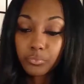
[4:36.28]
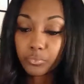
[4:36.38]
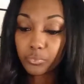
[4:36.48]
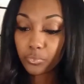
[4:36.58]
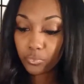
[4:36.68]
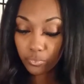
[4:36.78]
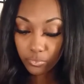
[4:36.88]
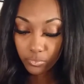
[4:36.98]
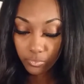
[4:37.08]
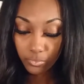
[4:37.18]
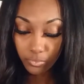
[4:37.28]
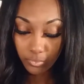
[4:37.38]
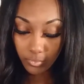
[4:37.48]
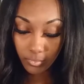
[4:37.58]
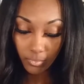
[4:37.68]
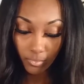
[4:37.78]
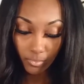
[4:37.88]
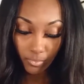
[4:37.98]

[no speech]